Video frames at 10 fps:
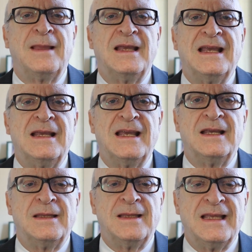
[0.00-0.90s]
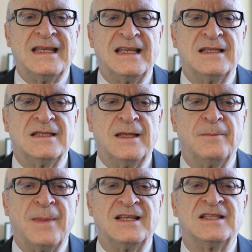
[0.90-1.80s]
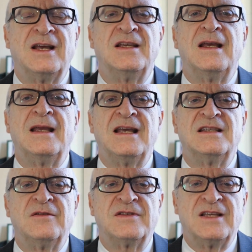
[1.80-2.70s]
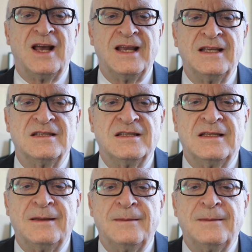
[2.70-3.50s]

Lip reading: Cleaning, heat, massage in case of styes.